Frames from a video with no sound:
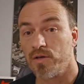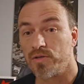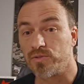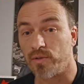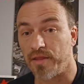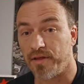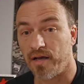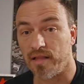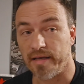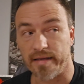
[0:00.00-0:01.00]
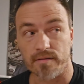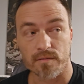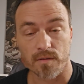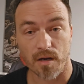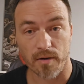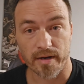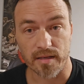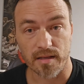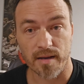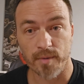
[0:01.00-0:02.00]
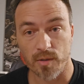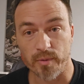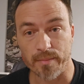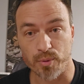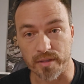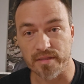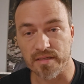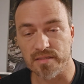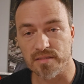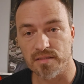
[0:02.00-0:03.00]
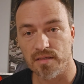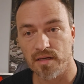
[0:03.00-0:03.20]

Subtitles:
So I thought, like, all right, I'm going to reprint these.